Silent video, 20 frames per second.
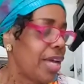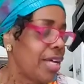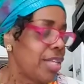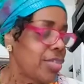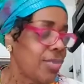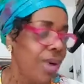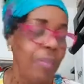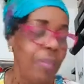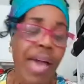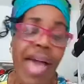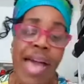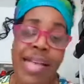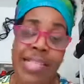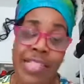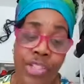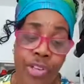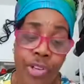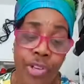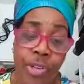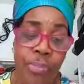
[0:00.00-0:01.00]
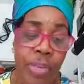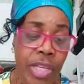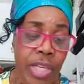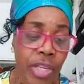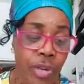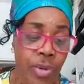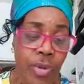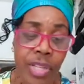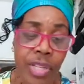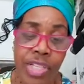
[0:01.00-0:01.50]
So I'm asking you to be
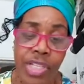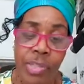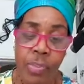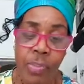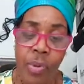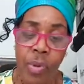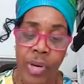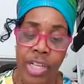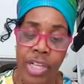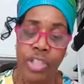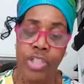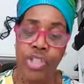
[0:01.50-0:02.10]
you this morning.